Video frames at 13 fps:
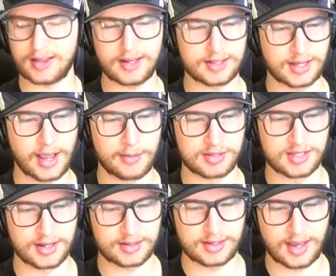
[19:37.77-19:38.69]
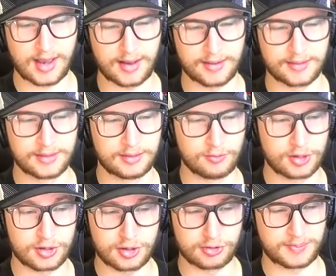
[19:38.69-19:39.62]
I think it's game six, yeah.
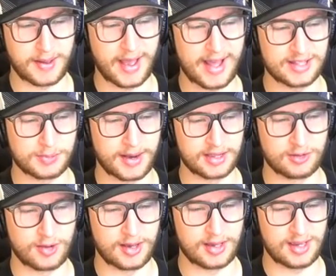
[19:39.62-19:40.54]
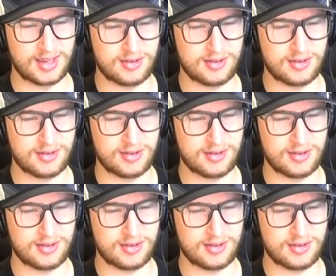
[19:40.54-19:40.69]
What are those pads, by the way?